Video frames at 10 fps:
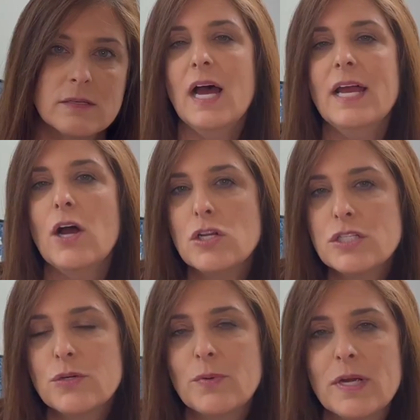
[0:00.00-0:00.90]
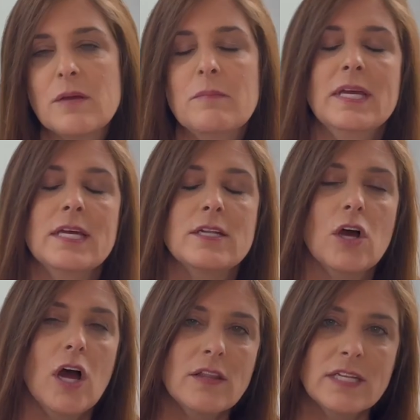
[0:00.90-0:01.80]
I also recommend
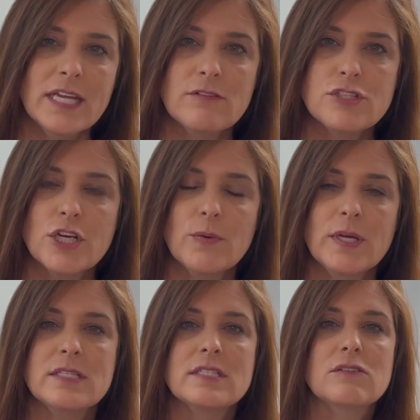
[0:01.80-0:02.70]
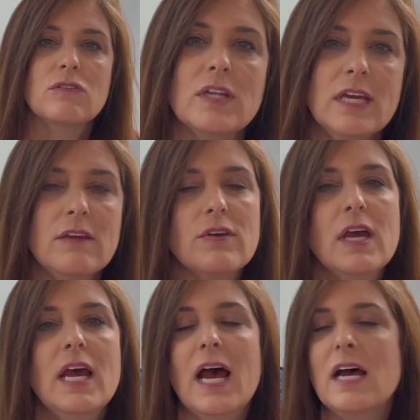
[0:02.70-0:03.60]
on the day of showings to leave
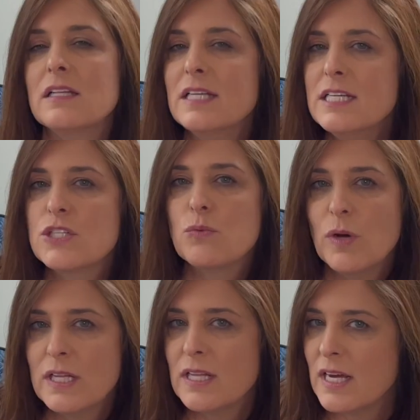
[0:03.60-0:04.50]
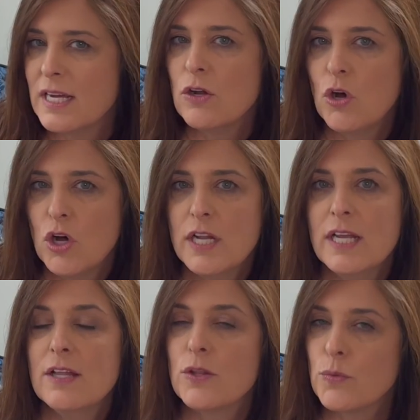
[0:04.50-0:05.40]
at least one light on
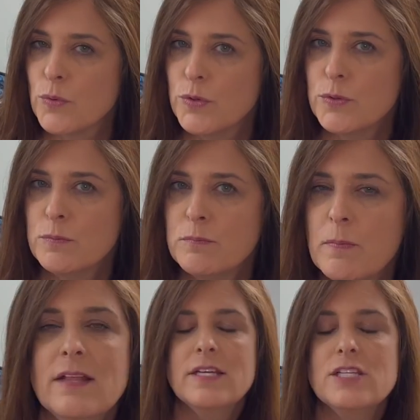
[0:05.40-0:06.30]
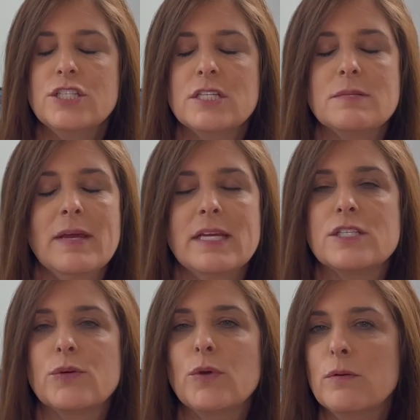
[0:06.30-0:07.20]
in the room. This just makes
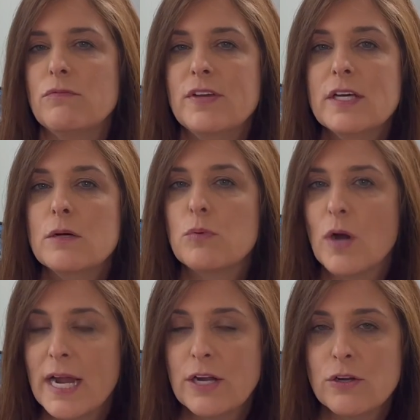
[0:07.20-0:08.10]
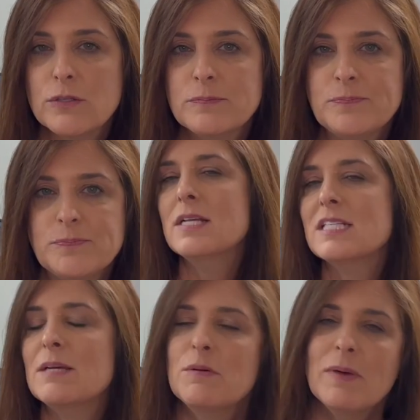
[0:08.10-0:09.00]
the room feel brighter.
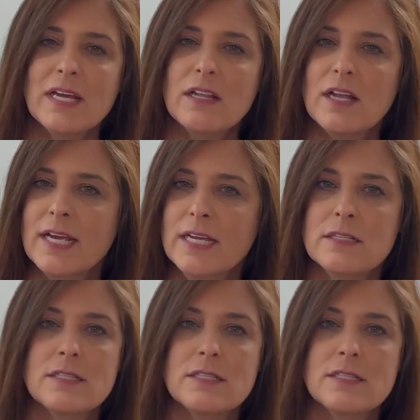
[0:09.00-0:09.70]
Some of my clients,